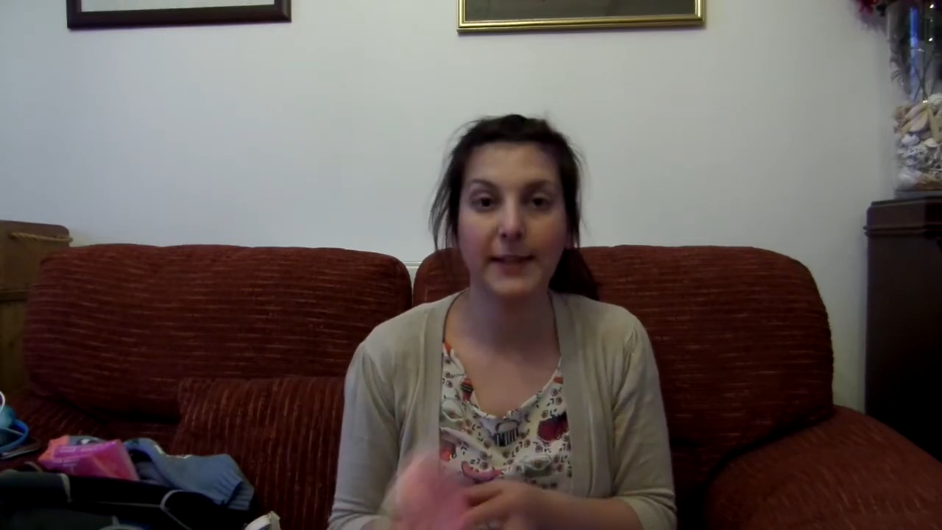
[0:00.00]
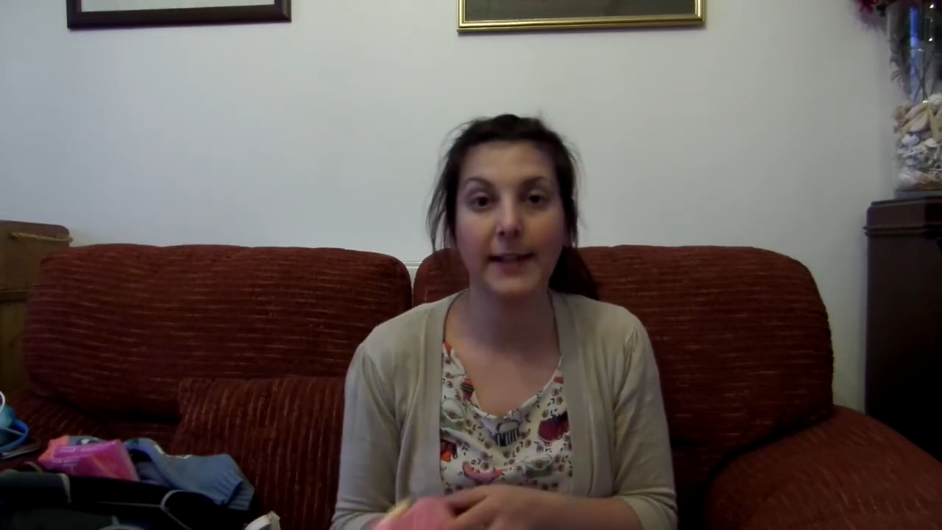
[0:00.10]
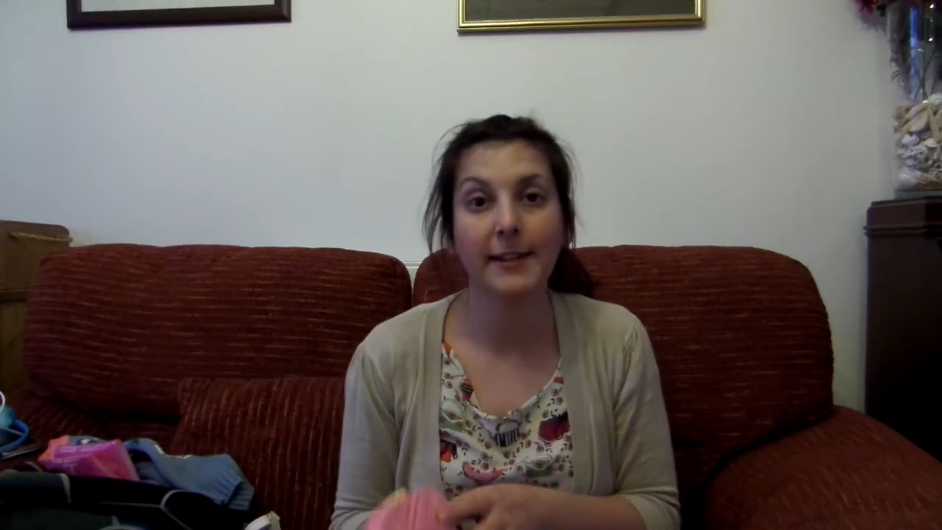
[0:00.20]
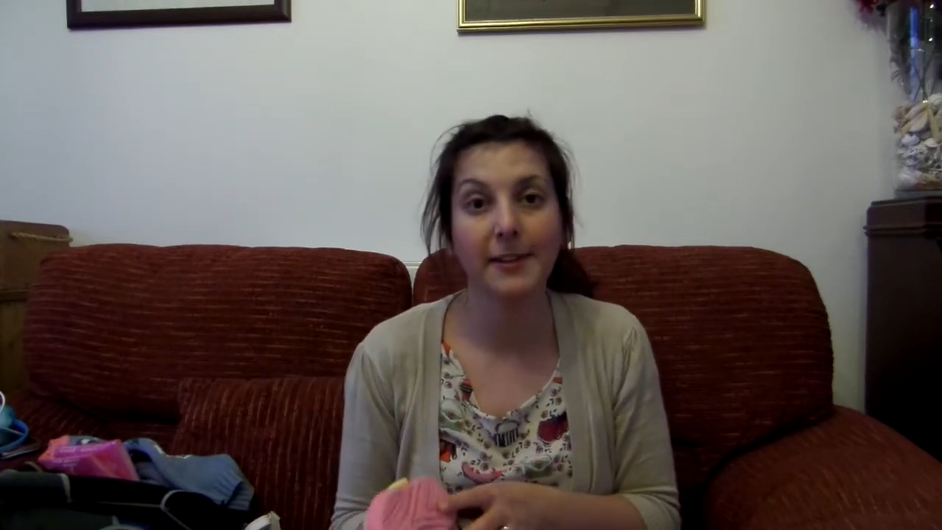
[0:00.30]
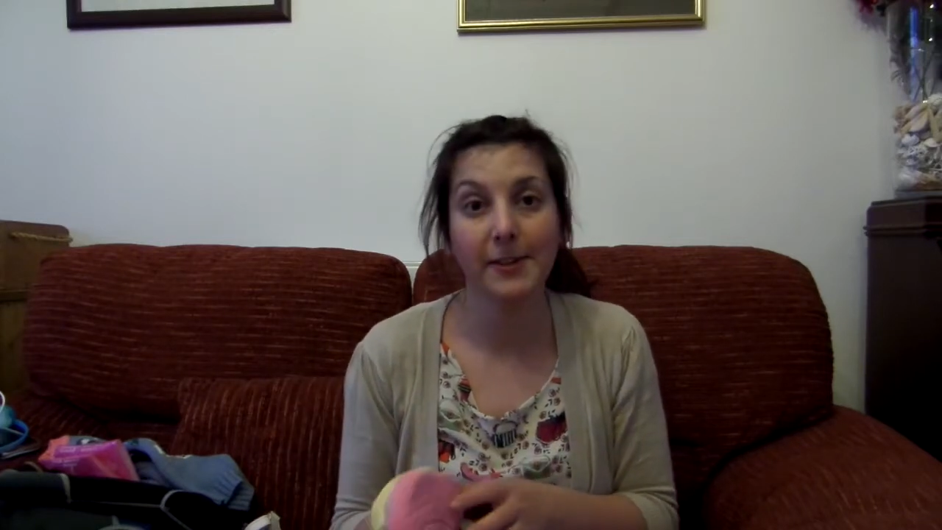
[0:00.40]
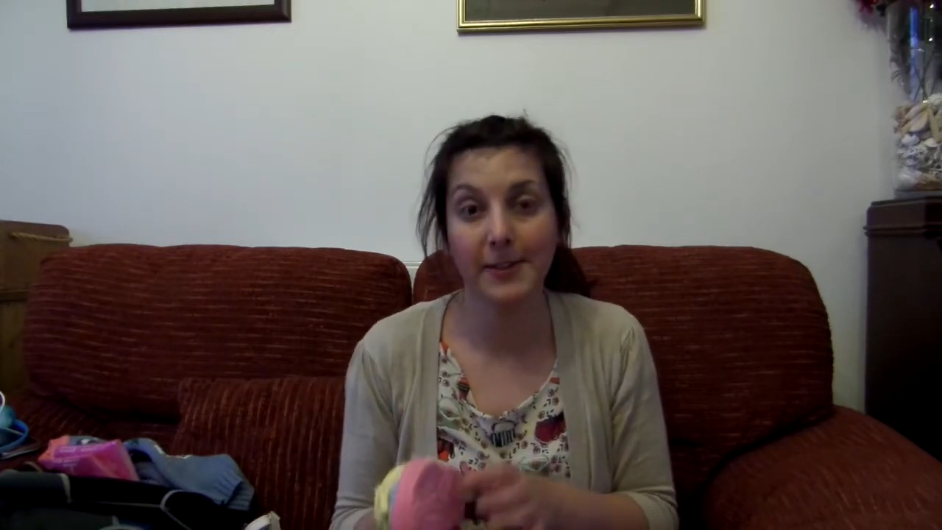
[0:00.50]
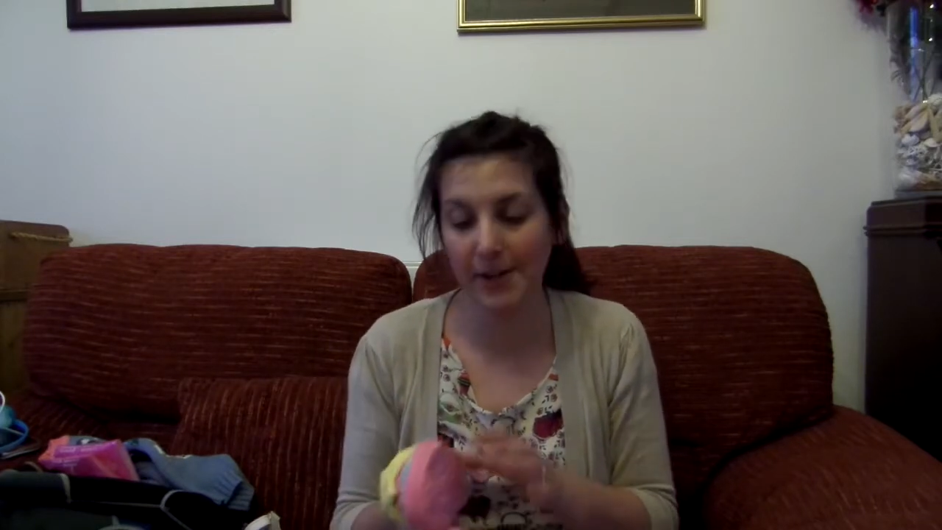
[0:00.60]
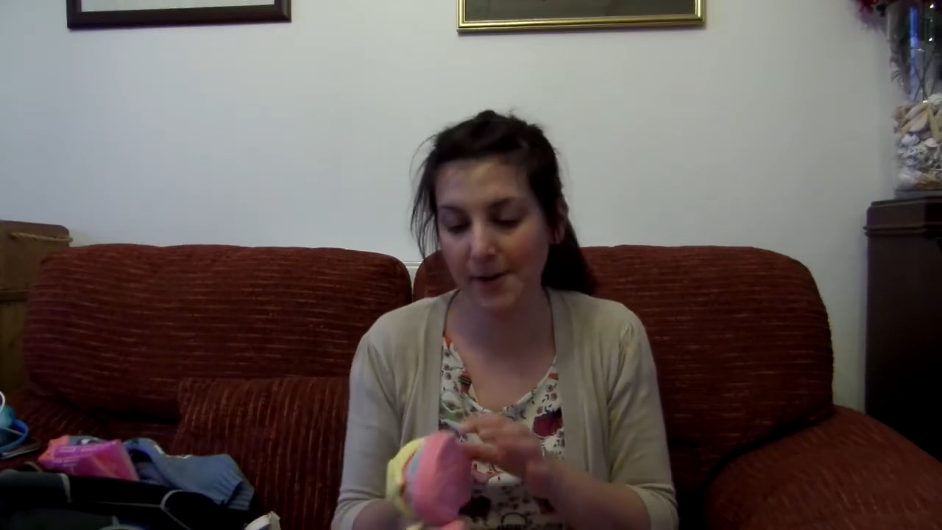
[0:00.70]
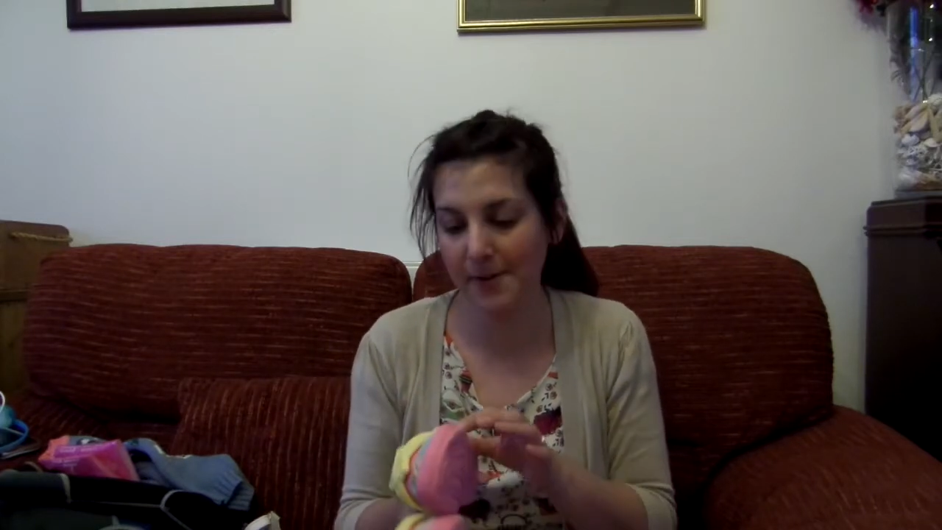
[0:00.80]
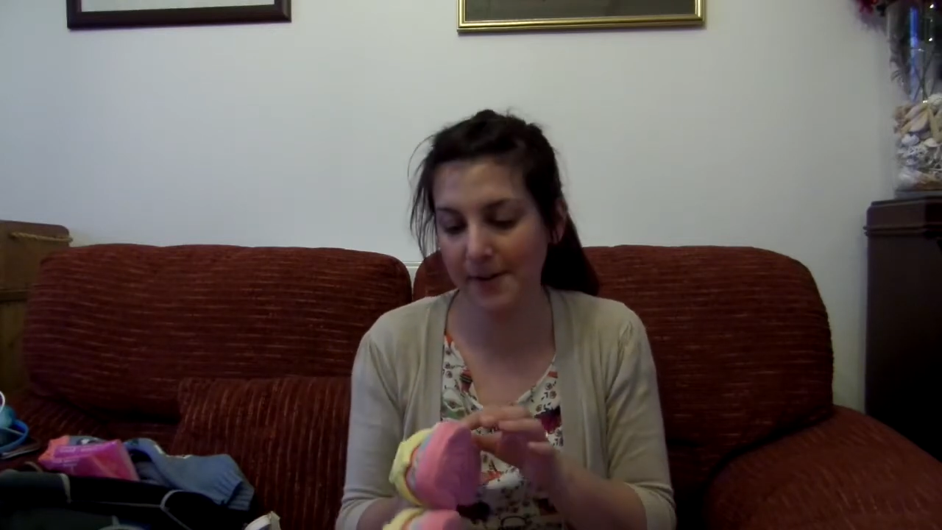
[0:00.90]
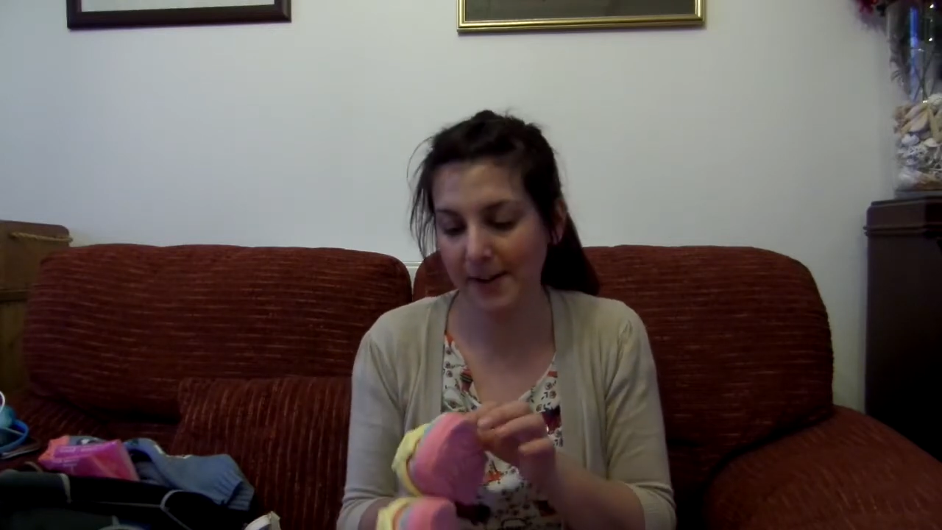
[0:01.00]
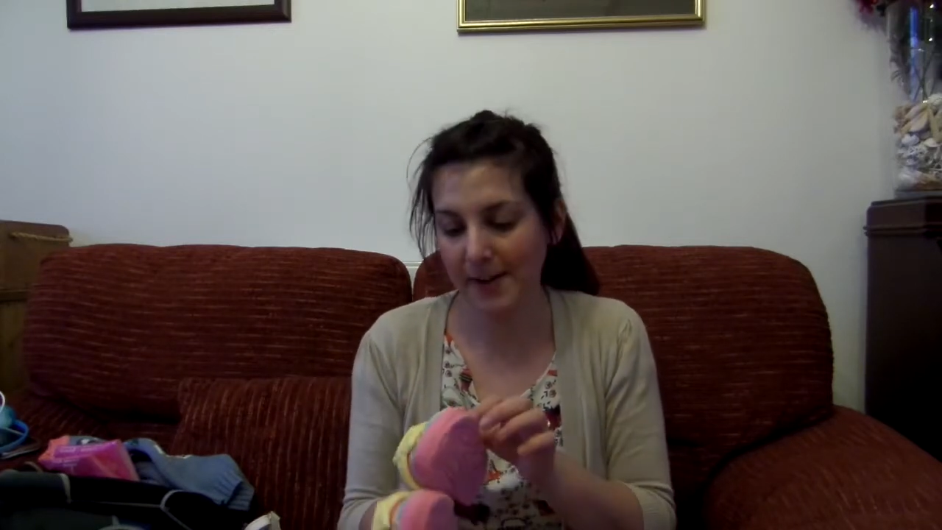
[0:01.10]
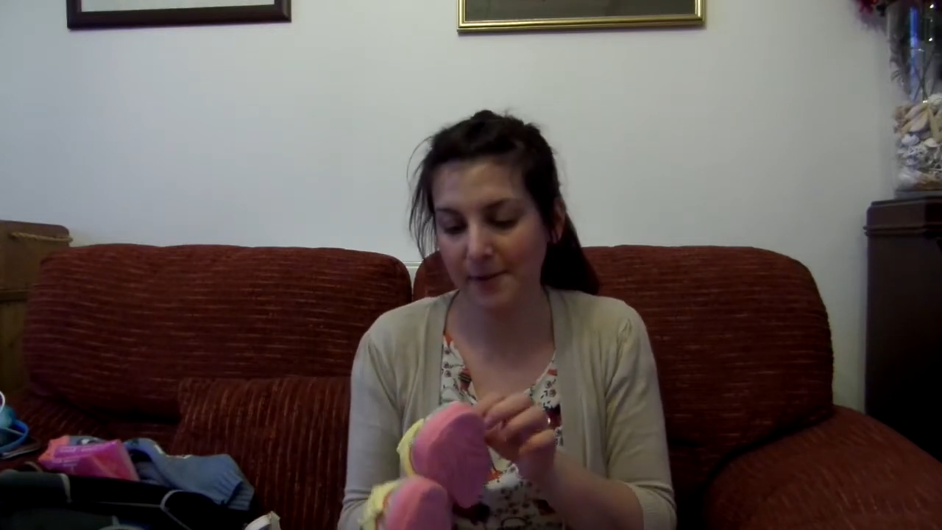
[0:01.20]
selling those on